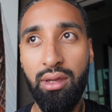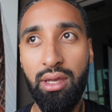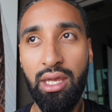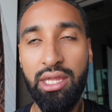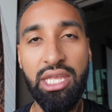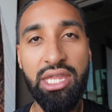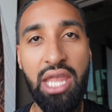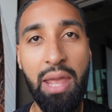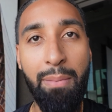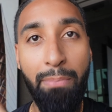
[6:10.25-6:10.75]
And
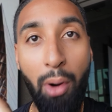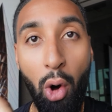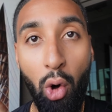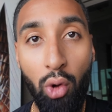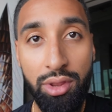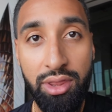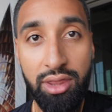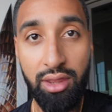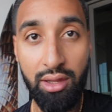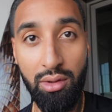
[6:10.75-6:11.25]
then they
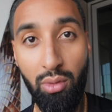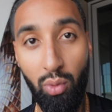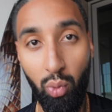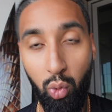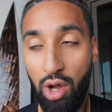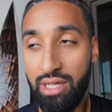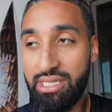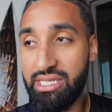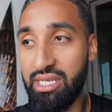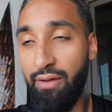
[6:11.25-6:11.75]
both,
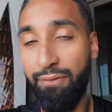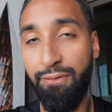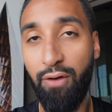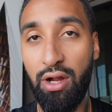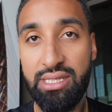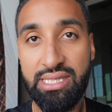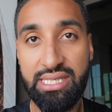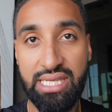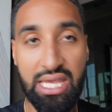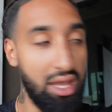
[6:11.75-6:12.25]
one's in the
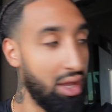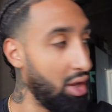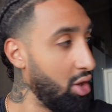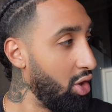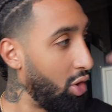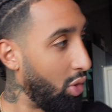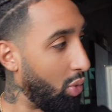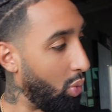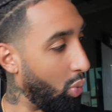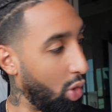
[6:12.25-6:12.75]
front seat,
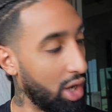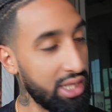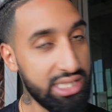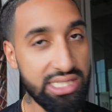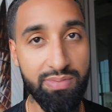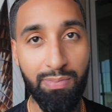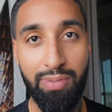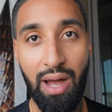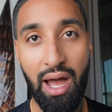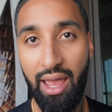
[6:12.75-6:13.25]

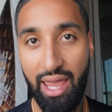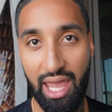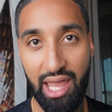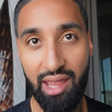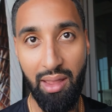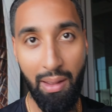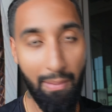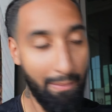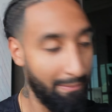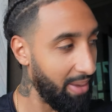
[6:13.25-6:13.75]
one's
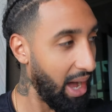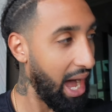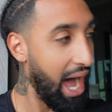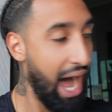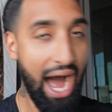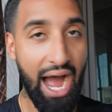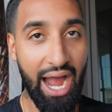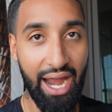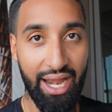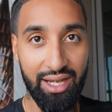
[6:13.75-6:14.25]

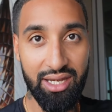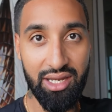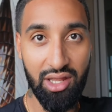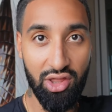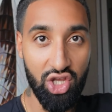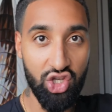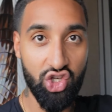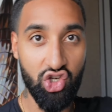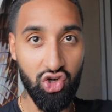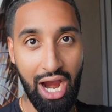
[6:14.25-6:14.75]
behind
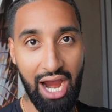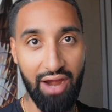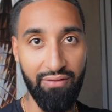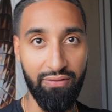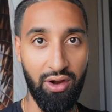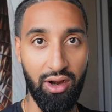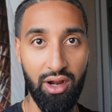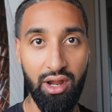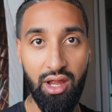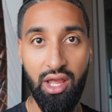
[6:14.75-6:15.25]
the
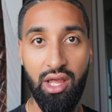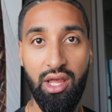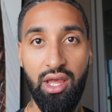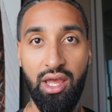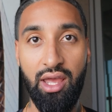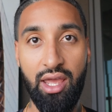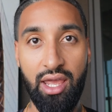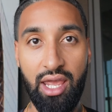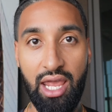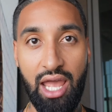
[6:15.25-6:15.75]
driver,
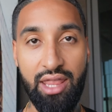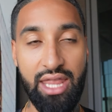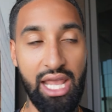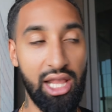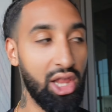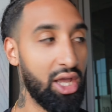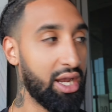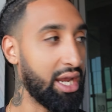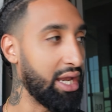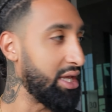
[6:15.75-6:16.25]
and they
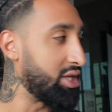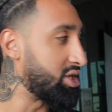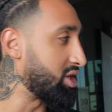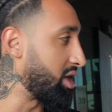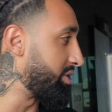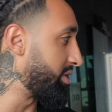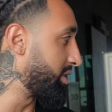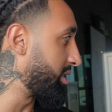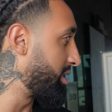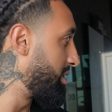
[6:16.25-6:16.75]
look at each
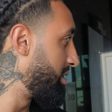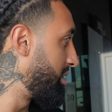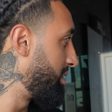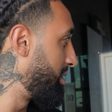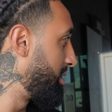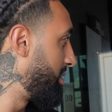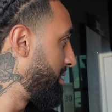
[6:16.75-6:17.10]
other.